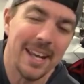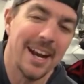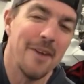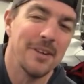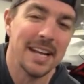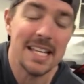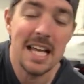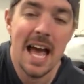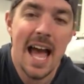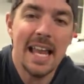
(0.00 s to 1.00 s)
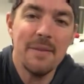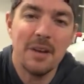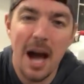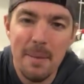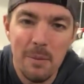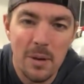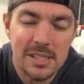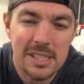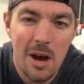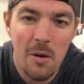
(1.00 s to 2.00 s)
cut it off here, guys. Hey, leave a comment. What
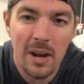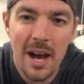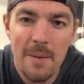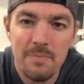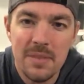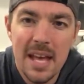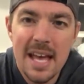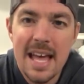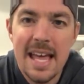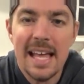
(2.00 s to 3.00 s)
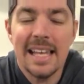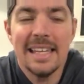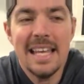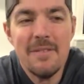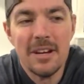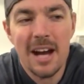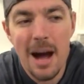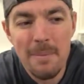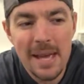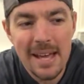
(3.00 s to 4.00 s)
song? Leave a
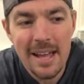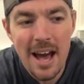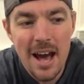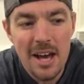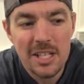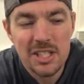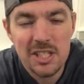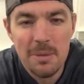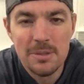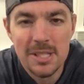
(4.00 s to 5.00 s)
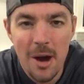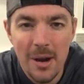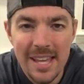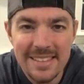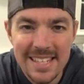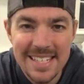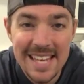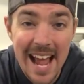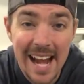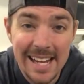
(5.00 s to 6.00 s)
comment. Some song in the
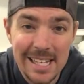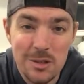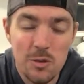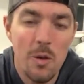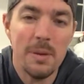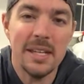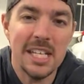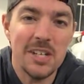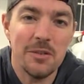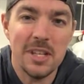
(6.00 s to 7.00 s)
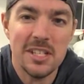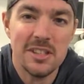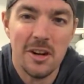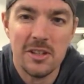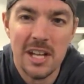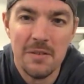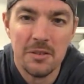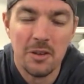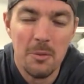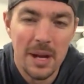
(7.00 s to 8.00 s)
90s you want me to teach for this Thursday,
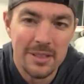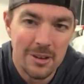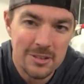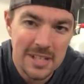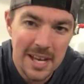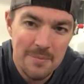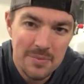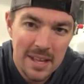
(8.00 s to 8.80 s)
for Throwback Thursday.